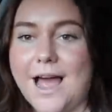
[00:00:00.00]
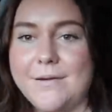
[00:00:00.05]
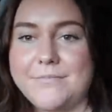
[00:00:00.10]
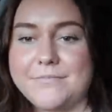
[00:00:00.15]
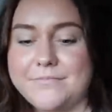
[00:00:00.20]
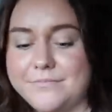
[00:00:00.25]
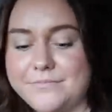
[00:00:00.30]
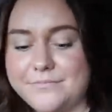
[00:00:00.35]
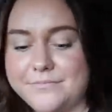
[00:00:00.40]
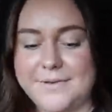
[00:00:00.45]

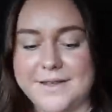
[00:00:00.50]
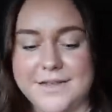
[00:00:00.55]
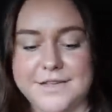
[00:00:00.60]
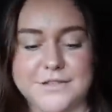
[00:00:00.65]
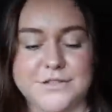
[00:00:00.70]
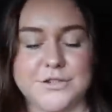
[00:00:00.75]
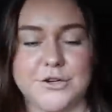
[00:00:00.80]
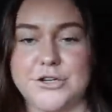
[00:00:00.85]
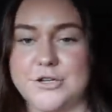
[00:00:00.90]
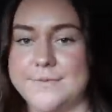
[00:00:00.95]
I'm being
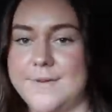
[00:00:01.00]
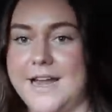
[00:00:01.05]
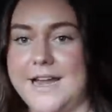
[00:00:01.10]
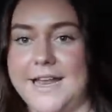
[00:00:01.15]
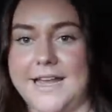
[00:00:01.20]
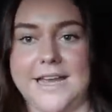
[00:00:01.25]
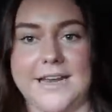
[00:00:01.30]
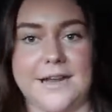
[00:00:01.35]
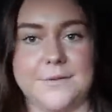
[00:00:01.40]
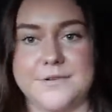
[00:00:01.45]
so
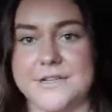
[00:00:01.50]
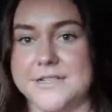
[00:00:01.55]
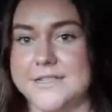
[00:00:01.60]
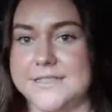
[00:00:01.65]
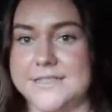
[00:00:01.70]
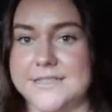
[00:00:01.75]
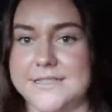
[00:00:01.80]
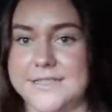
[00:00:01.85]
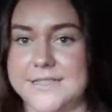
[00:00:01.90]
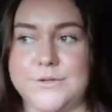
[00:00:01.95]
dramatic and I'm
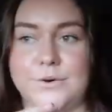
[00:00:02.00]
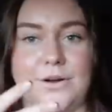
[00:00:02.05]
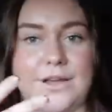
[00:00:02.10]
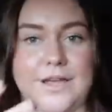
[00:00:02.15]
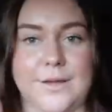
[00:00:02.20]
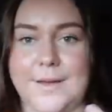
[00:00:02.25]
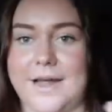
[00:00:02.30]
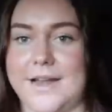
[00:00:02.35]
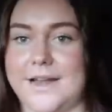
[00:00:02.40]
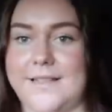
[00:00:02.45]
just
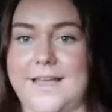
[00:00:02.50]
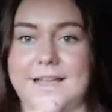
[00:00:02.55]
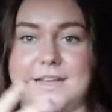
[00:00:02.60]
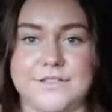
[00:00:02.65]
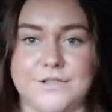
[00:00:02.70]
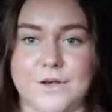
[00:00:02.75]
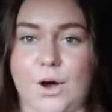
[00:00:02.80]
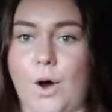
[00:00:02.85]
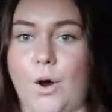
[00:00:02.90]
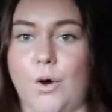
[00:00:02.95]
talking about it like
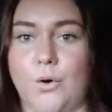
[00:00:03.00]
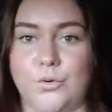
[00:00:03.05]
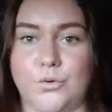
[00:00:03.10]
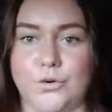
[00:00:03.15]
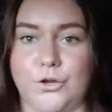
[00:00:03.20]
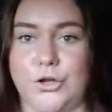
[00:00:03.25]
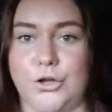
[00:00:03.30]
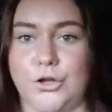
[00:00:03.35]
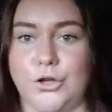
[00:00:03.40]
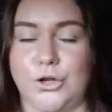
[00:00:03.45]
it's a whole
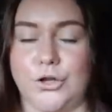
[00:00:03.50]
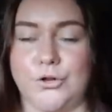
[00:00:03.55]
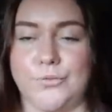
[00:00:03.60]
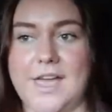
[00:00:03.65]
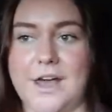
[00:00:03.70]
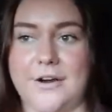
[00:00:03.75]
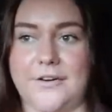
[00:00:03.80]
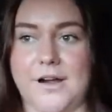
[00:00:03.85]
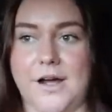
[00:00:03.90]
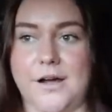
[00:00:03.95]
new
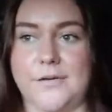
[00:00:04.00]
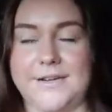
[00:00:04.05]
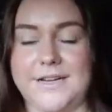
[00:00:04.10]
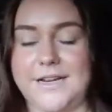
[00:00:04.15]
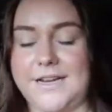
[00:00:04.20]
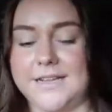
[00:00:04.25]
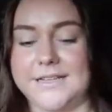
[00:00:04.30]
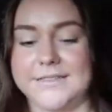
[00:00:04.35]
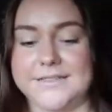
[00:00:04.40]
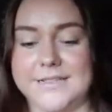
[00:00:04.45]
era, but
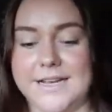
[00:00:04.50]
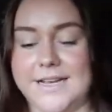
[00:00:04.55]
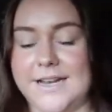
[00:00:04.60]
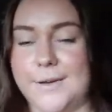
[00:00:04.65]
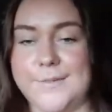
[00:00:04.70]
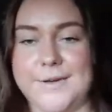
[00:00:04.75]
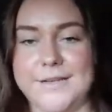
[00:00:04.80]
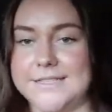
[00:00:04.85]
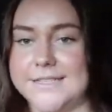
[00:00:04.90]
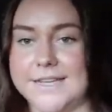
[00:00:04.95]
it is, and
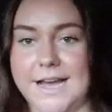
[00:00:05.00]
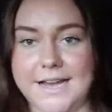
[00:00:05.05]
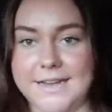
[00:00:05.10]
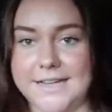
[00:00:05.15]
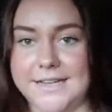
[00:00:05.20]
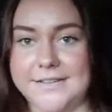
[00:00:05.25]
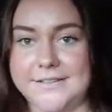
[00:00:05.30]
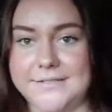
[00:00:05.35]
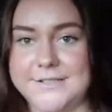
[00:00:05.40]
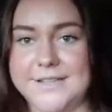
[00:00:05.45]
I'm
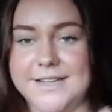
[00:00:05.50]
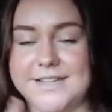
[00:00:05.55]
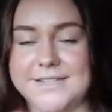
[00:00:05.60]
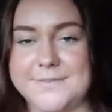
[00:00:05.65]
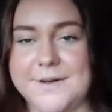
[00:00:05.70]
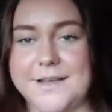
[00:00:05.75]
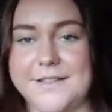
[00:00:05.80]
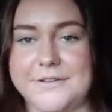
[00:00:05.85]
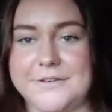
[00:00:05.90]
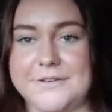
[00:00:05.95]
excited. So that's
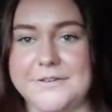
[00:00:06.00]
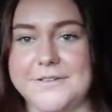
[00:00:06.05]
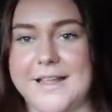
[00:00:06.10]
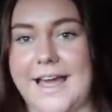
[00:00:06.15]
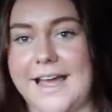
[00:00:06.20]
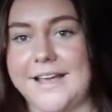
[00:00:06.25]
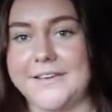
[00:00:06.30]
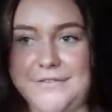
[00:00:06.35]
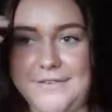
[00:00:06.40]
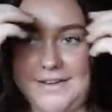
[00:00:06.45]
my little
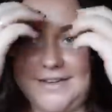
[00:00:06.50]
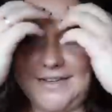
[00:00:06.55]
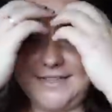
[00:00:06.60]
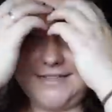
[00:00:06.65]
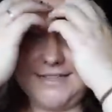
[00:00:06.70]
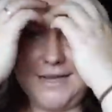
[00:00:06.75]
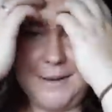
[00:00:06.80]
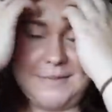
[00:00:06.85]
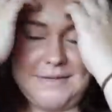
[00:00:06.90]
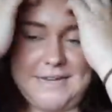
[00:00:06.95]
like
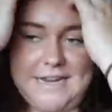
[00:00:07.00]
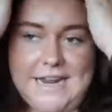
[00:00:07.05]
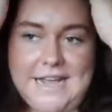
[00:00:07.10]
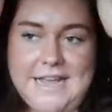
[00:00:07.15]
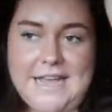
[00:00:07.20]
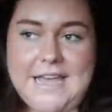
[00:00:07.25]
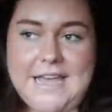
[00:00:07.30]
fitness update, I